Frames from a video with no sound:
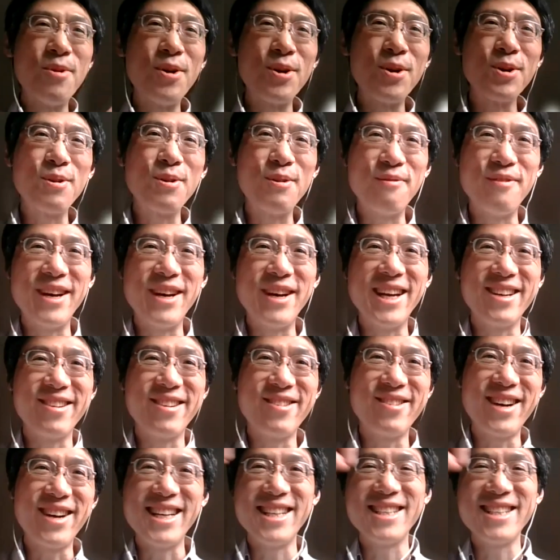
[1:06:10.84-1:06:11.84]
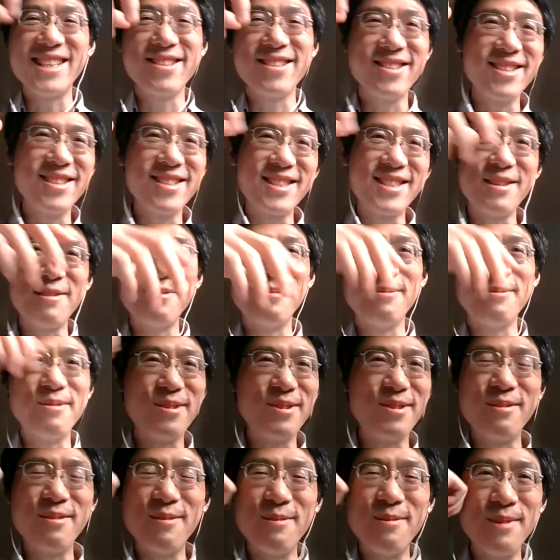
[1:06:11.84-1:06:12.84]
portal vein, right? So you see
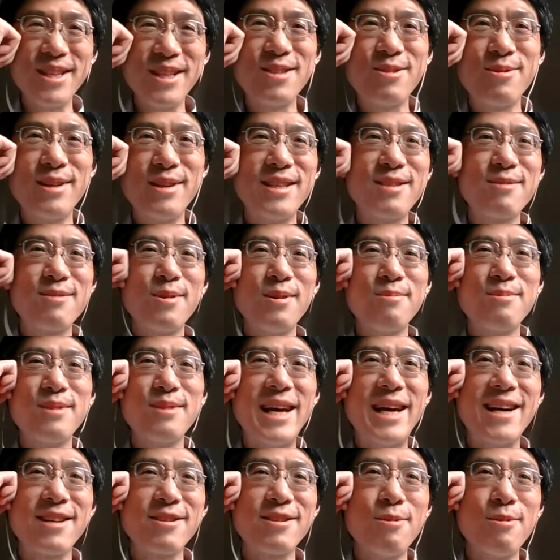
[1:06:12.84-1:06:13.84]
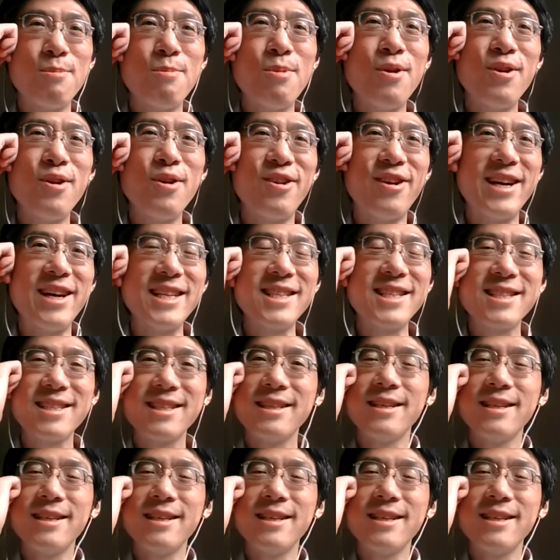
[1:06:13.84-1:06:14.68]
which transcripts are actually polarized.